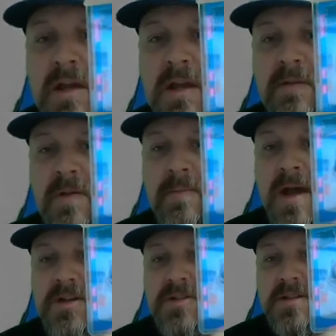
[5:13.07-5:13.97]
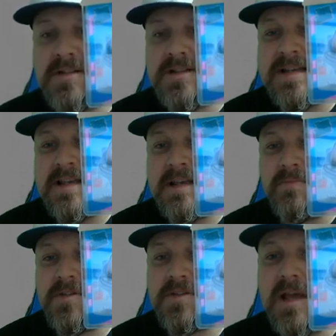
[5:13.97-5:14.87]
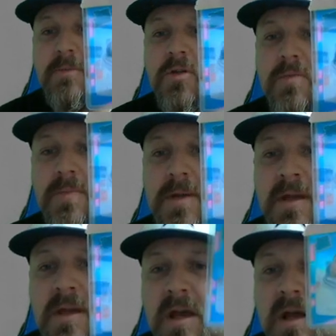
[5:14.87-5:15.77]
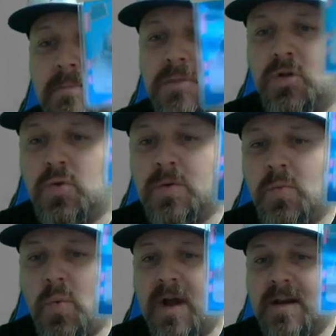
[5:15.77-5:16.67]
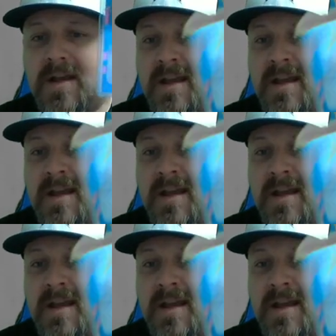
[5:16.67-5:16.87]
If they match the team, this label would be blue and white.